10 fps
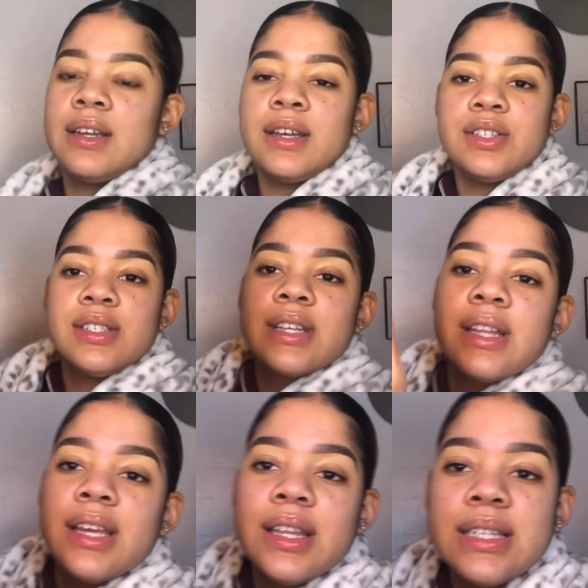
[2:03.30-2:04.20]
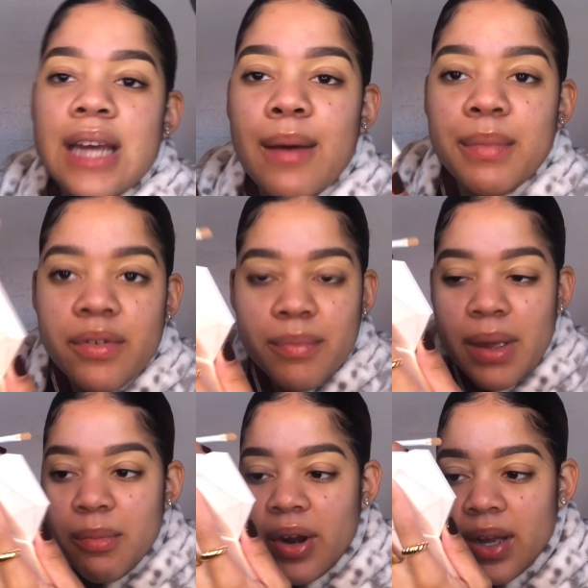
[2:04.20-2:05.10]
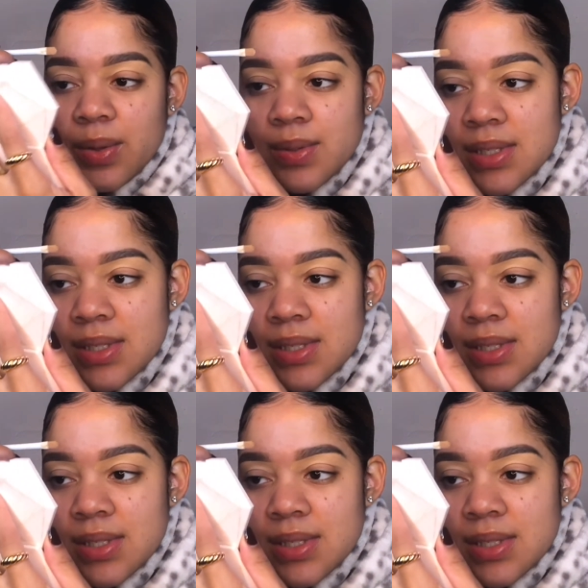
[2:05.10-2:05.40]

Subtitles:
I just clean the top of my brows.